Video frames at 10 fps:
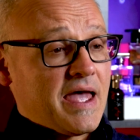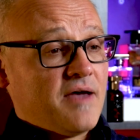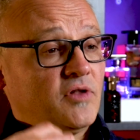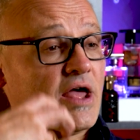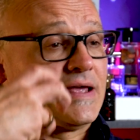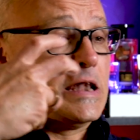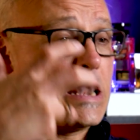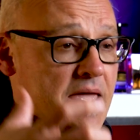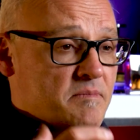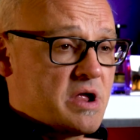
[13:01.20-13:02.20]
have like a
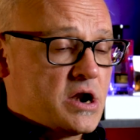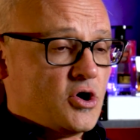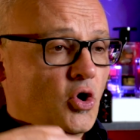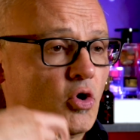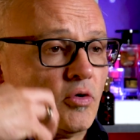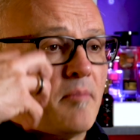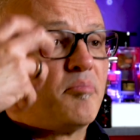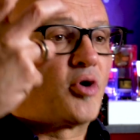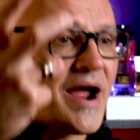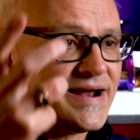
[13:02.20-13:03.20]
lemon or a
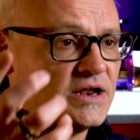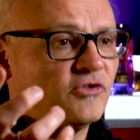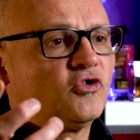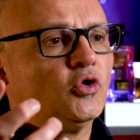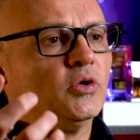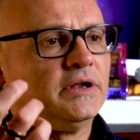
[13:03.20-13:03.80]
brightness to